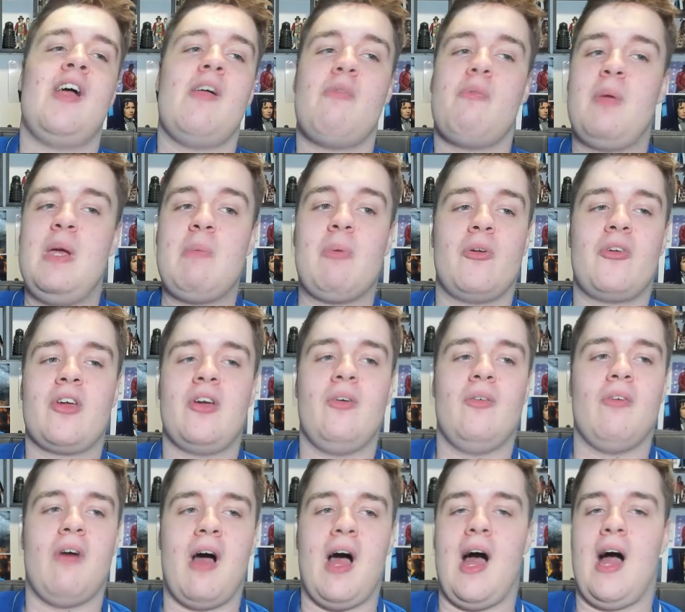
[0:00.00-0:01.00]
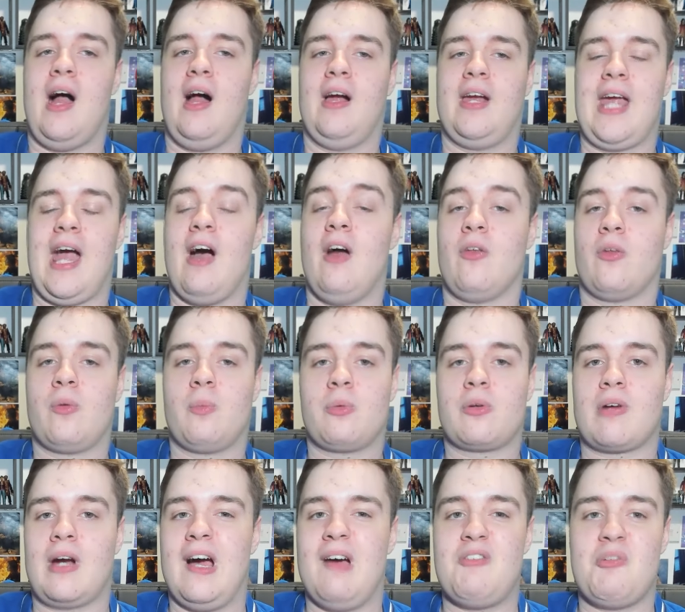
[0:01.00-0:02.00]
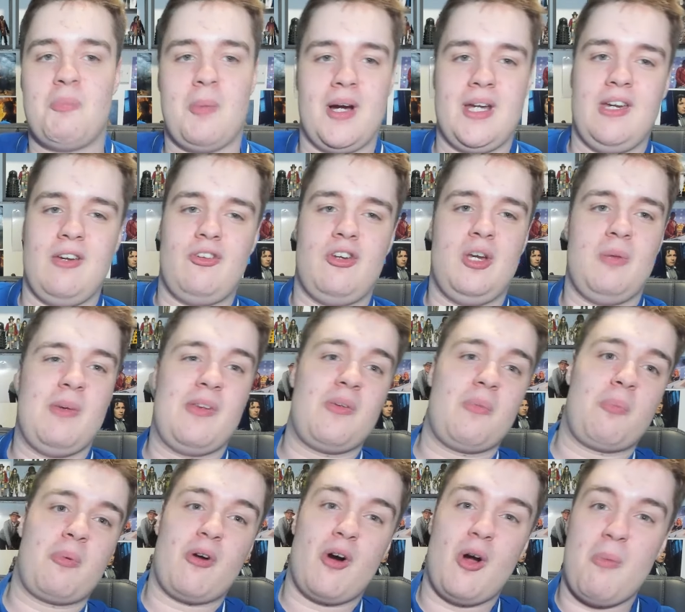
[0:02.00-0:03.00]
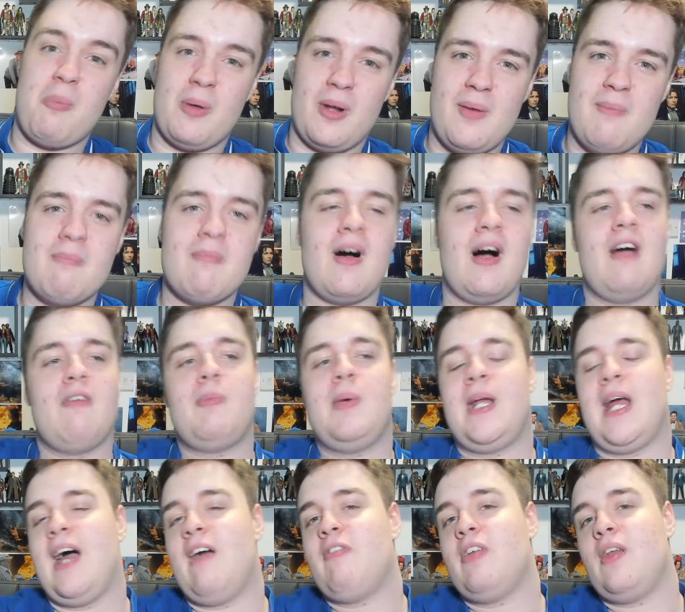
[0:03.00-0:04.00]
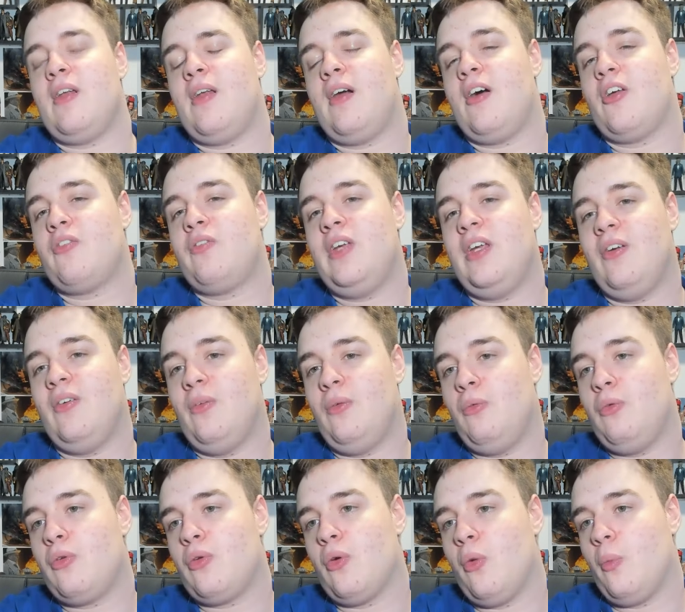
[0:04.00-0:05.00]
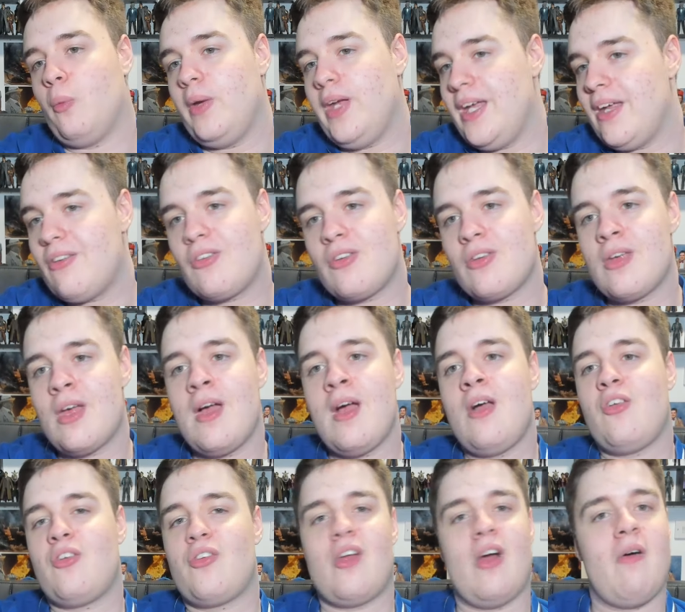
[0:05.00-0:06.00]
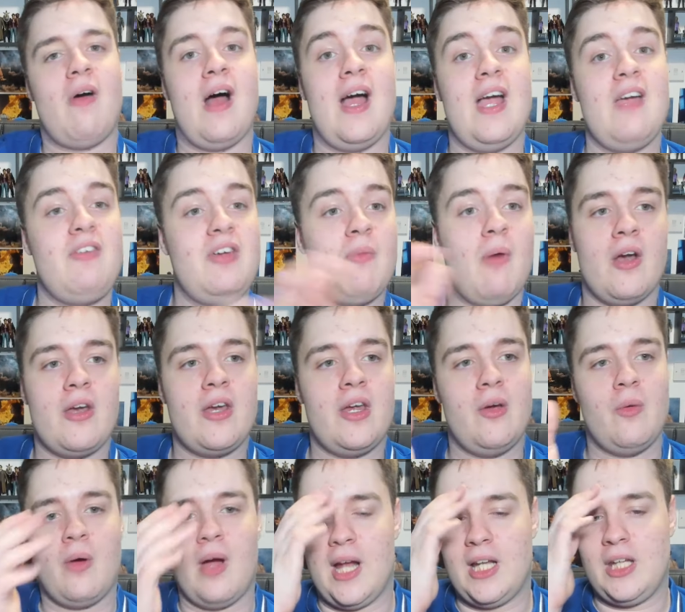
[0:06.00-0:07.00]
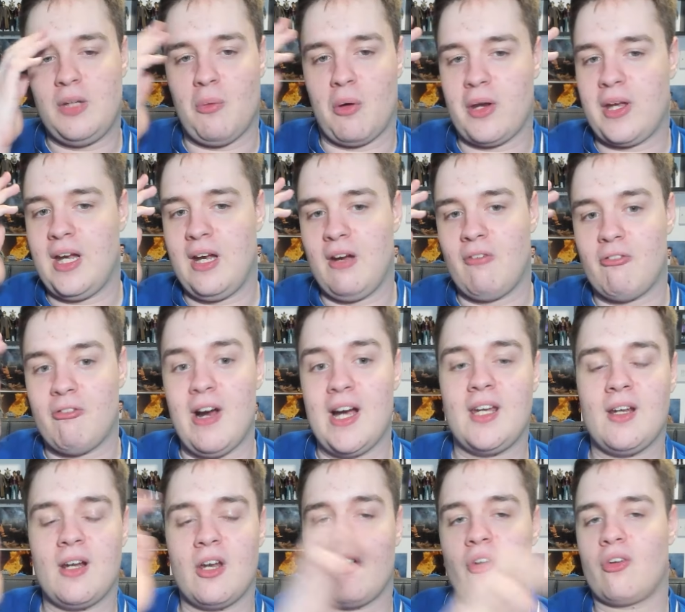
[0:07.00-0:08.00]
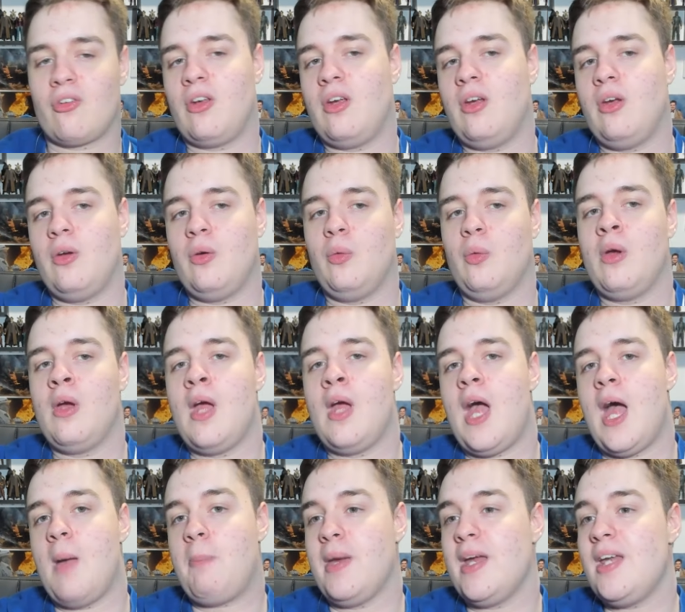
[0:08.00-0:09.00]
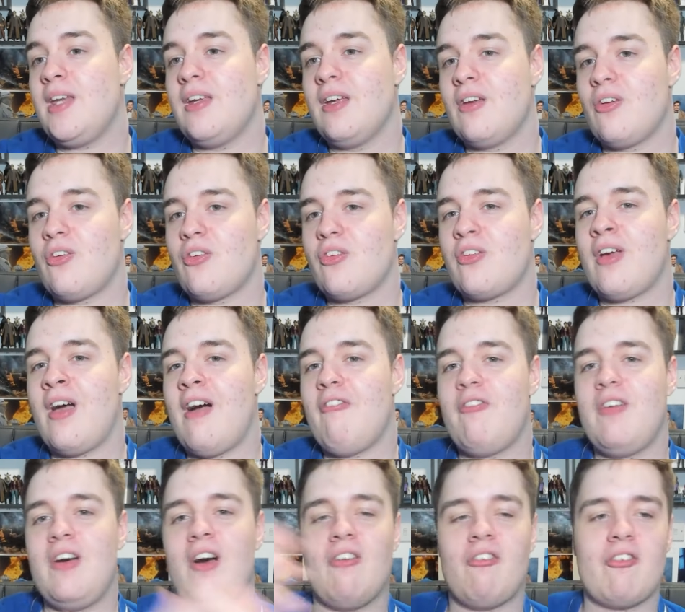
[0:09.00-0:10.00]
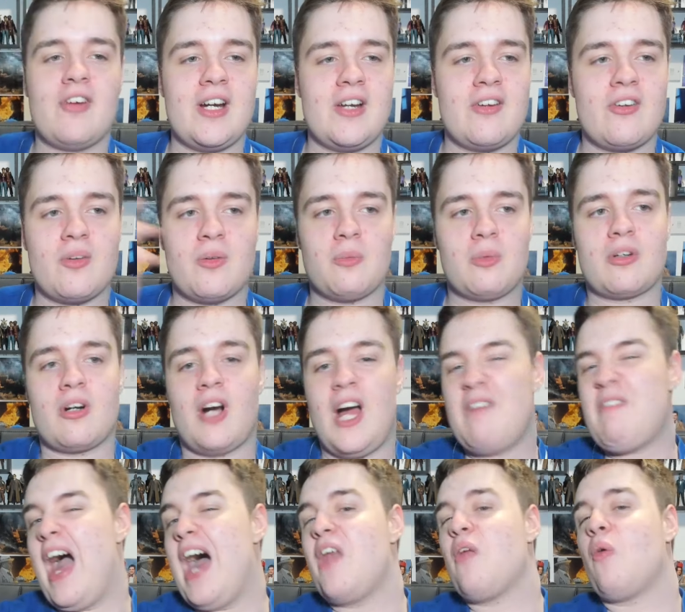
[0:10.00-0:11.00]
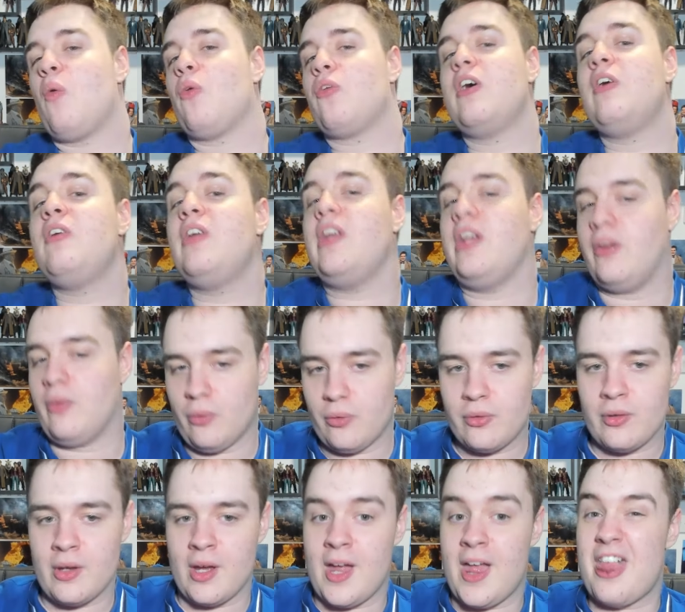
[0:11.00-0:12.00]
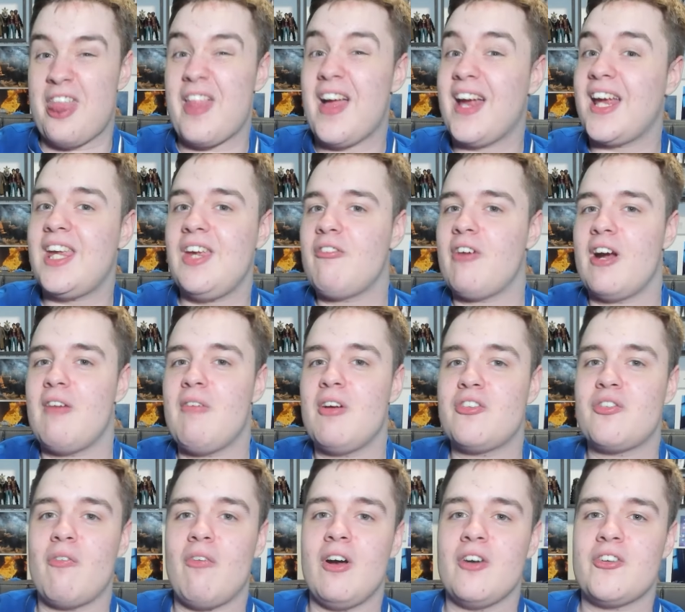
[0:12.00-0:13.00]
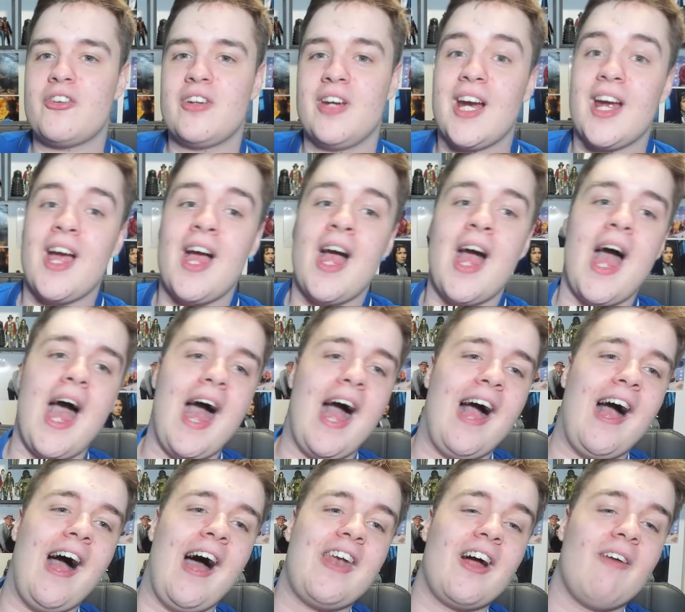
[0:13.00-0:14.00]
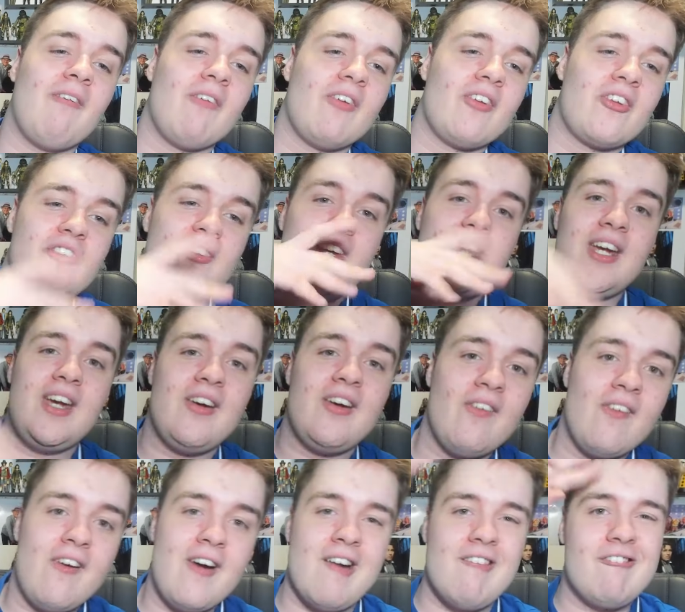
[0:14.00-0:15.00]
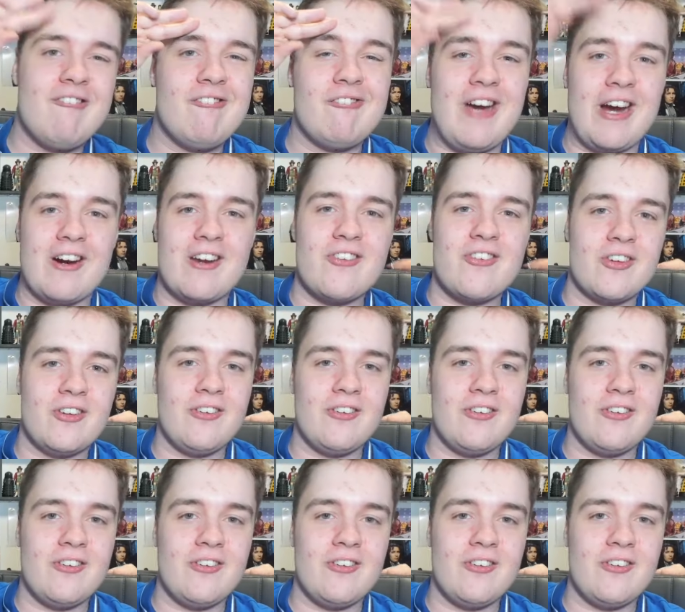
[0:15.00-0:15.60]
People do get unsubscribed by YouTube. It's a problem I've been having the last few sort of weeks. So if you are new and you want to hear regular Doctor Who opinions, feel free to subscribe and also news. Thank you very much for watching and I will see you very soon.